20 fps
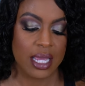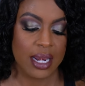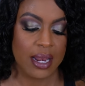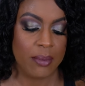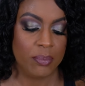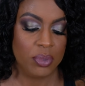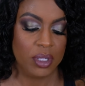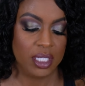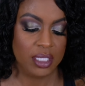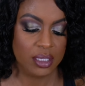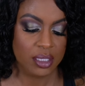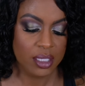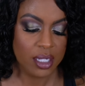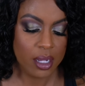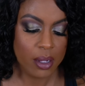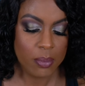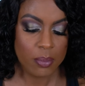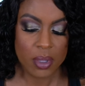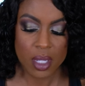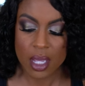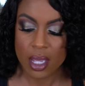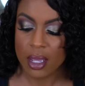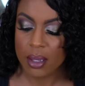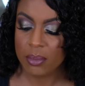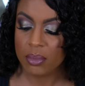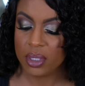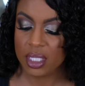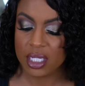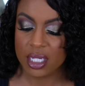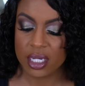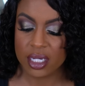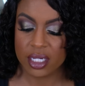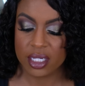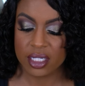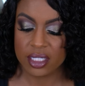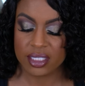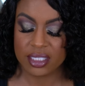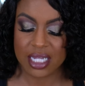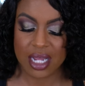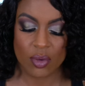and I picked it up
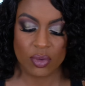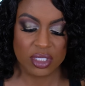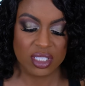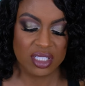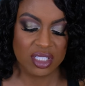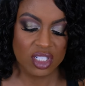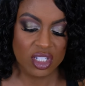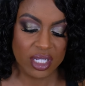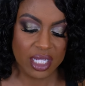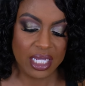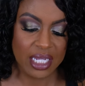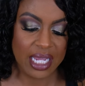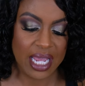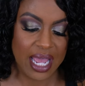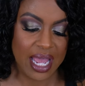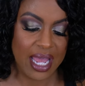because I was looking